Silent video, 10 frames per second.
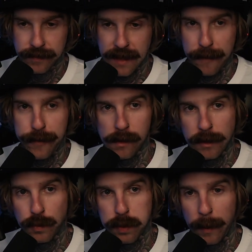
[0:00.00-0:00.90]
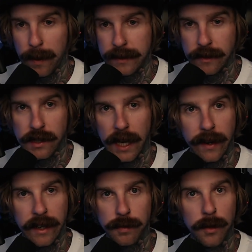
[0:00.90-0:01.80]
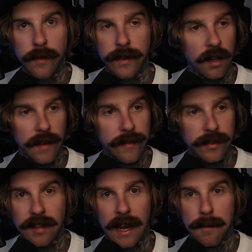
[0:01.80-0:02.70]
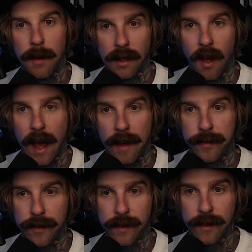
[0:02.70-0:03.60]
is probably one of the scariest movies I've ever seen in my life.